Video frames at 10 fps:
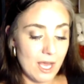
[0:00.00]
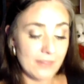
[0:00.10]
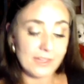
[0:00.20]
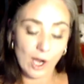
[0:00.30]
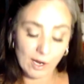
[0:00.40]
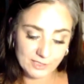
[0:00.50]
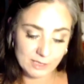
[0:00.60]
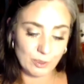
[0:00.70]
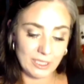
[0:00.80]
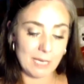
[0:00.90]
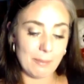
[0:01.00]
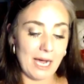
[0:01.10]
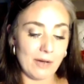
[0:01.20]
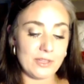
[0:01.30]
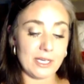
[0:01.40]
They often bring up
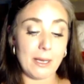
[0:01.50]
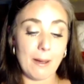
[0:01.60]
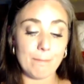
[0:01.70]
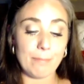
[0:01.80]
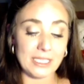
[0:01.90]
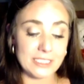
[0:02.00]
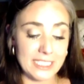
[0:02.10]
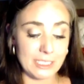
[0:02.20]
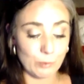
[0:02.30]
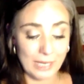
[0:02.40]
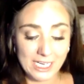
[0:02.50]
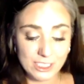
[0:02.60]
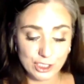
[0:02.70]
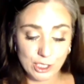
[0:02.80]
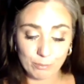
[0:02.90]
how the Bundy
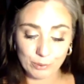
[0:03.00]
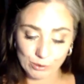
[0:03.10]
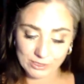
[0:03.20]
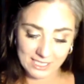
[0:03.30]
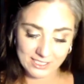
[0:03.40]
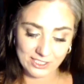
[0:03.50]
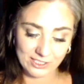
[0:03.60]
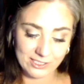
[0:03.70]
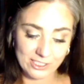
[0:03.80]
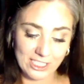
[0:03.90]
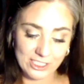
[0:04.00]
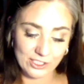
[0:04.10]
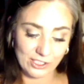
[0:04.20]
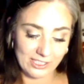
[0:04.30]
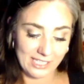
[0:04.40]
Ranch protesters, you guys should
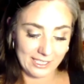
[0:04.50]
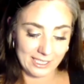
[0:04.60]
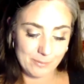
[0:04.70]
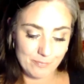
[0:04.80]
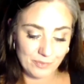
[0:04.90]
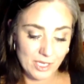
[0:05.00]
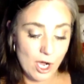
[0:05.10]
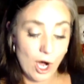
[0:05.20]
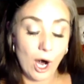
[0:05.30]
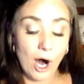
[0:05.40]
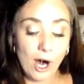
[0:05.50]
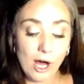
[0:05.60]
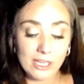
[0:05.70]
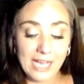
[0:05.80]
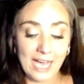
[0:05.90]
look that up,
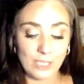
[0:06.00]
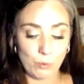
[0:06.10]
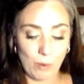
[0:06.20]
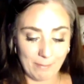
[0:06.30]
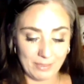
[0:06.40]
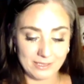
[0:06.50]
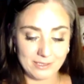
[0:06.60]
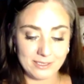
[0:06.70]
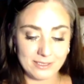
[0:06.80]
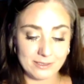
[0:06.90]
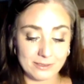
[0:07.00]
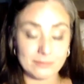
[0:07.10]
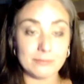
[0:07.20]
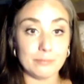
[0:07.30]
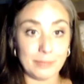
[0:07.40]
all had weapons,
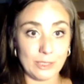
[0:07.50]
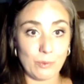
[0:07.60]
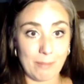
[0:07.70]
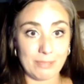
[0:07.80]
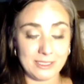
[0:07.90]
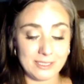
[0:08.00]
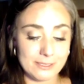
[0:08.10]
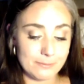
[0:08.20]
big weapons,